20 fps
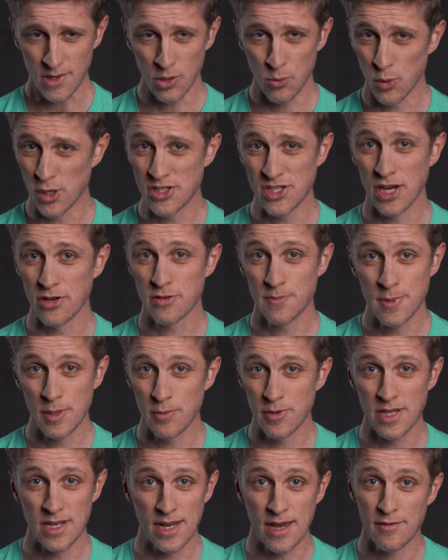reach out to
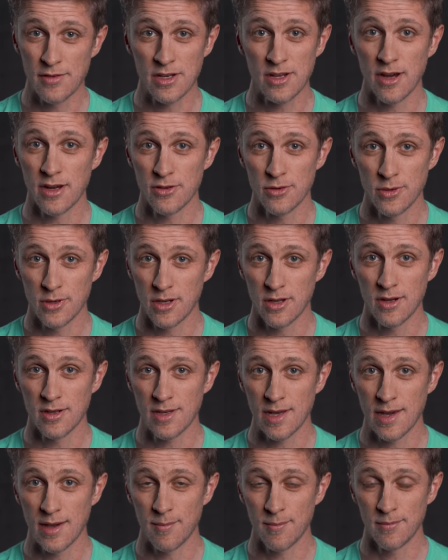people that you haven't talked to in a long
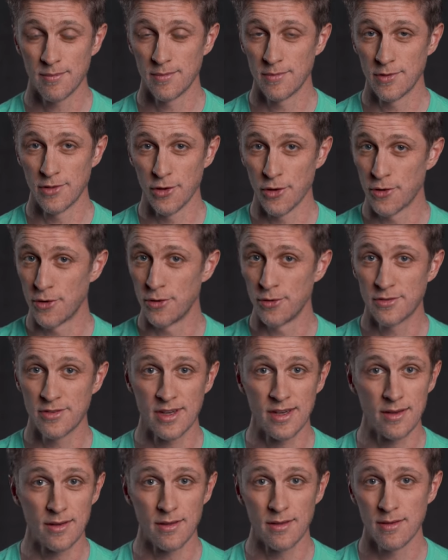time, learn a new
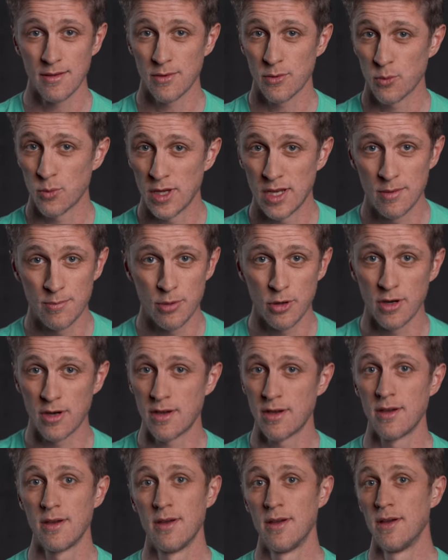skill, read a
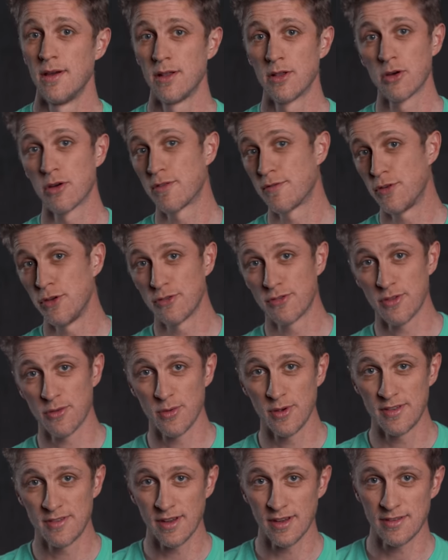book, learn Fusion
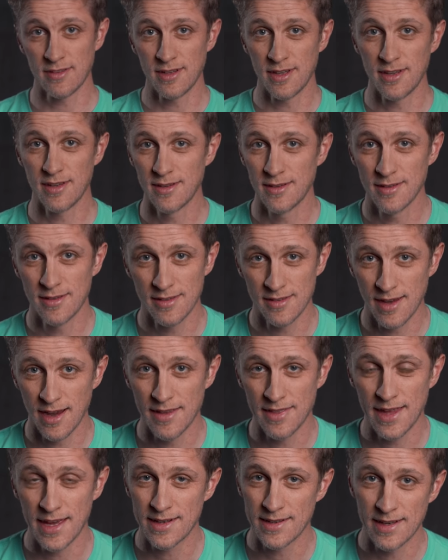360,
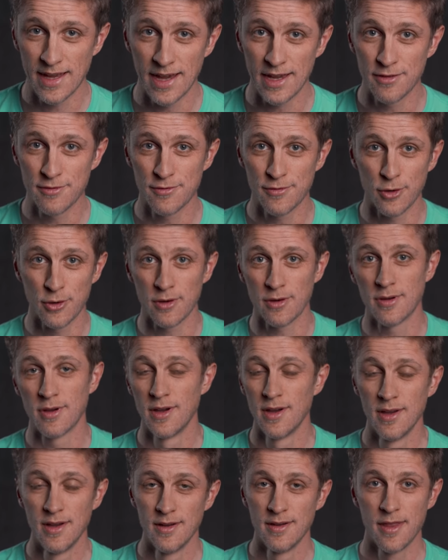design that knife or
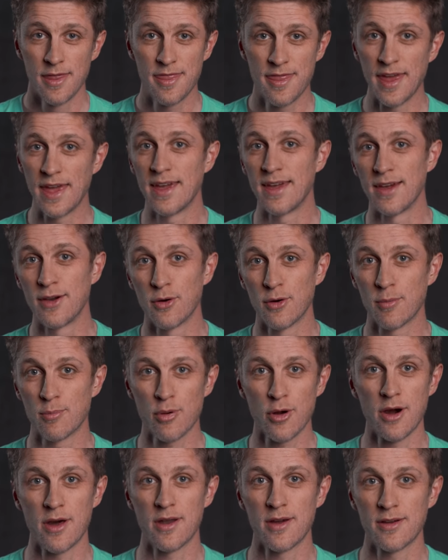thing or
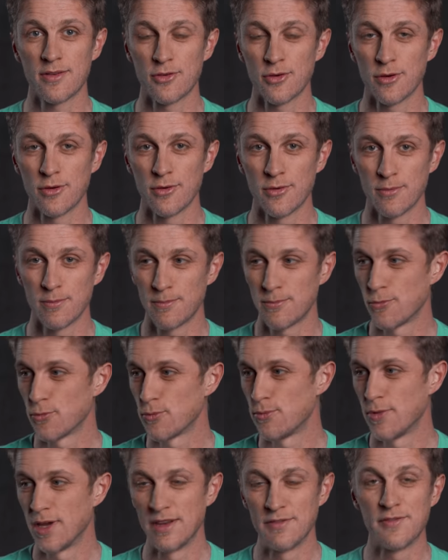product or
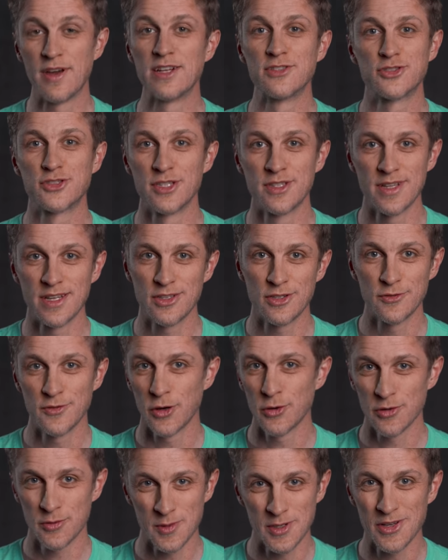invention that you've
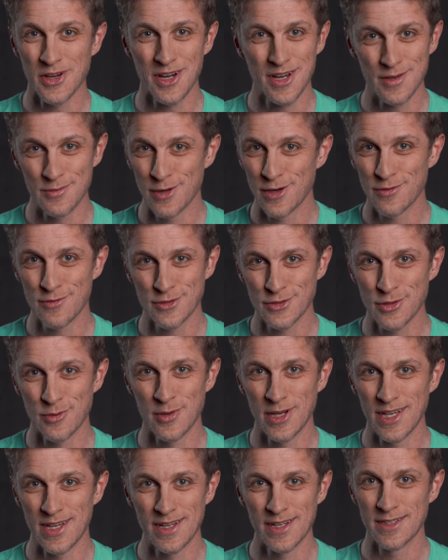always been talking about for so
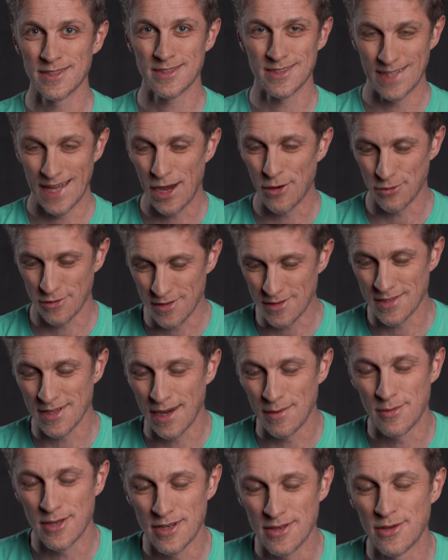many years. Now's the
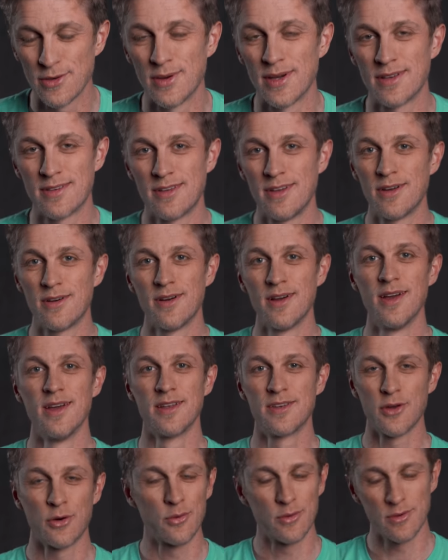time to do it. You know,
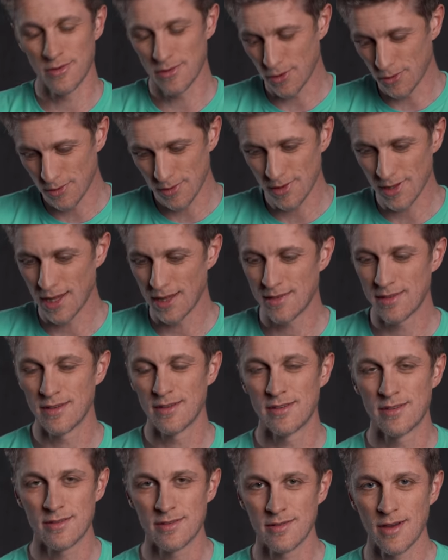don't don't let
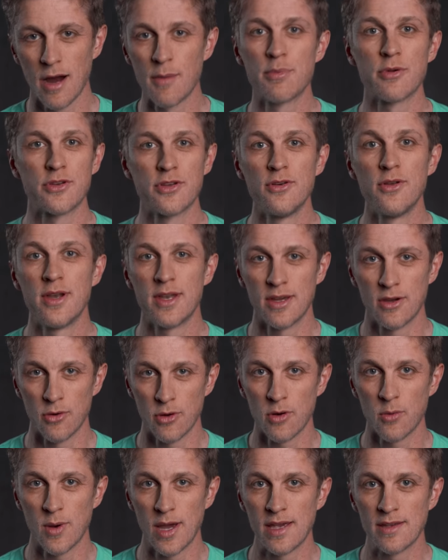this opportunity go
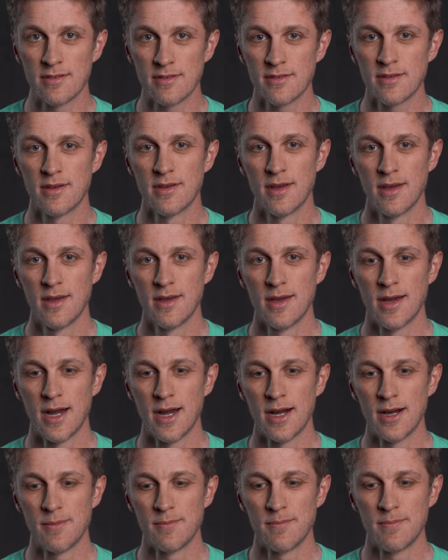to waste
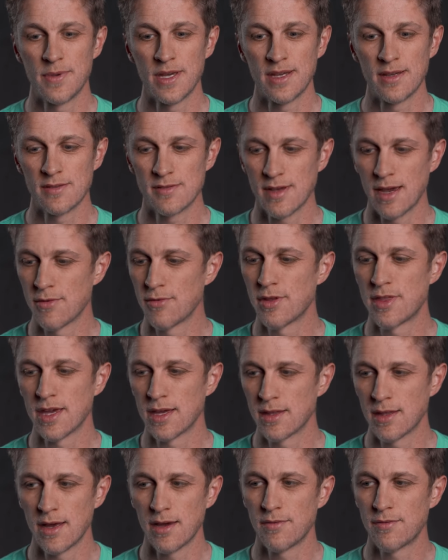um, because everything
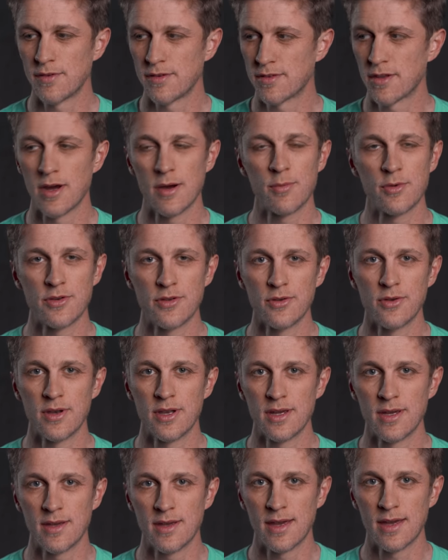in life is an
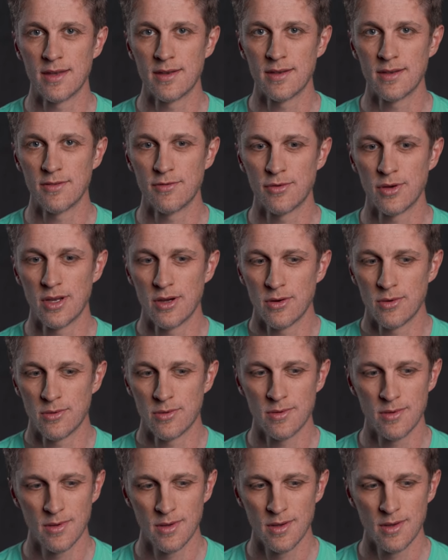opportunity, and if we don't
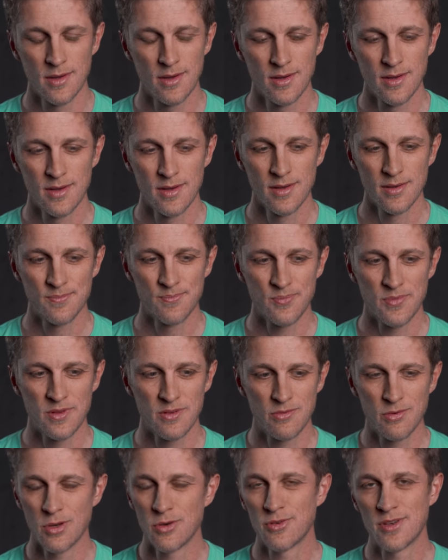
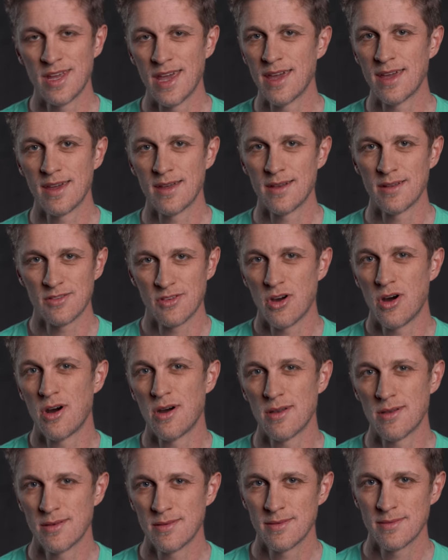if we don't take it, it's
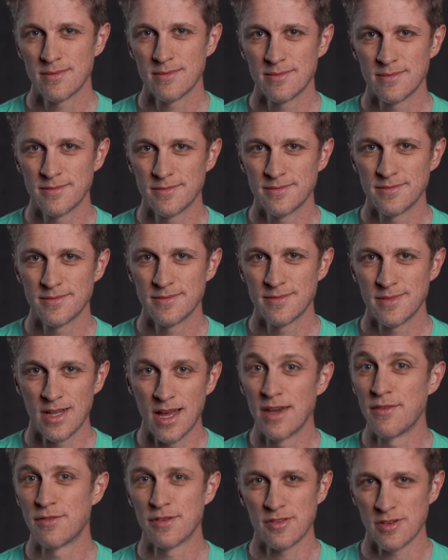gone.
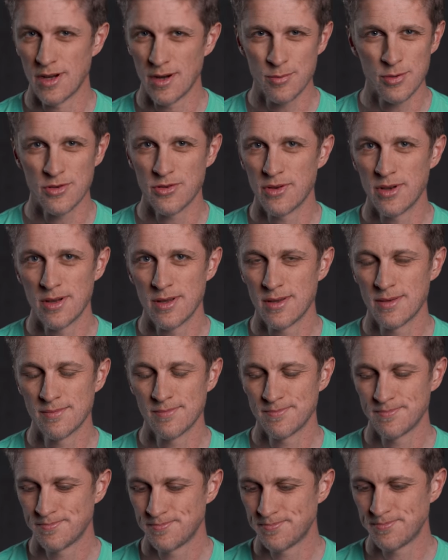Life is an opportunity.
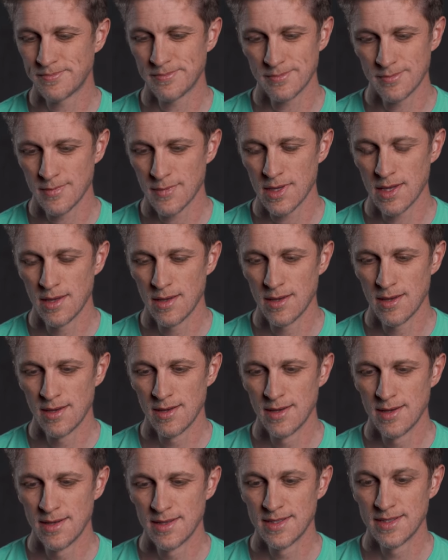
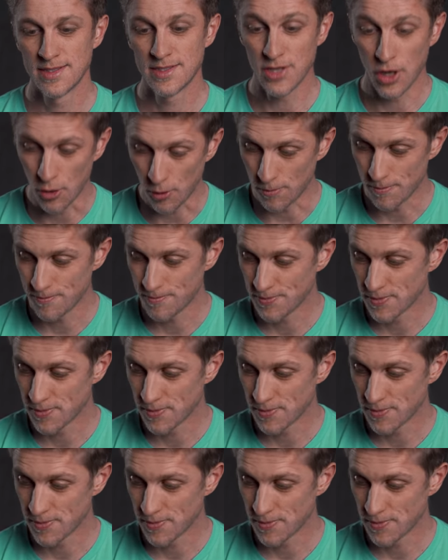So,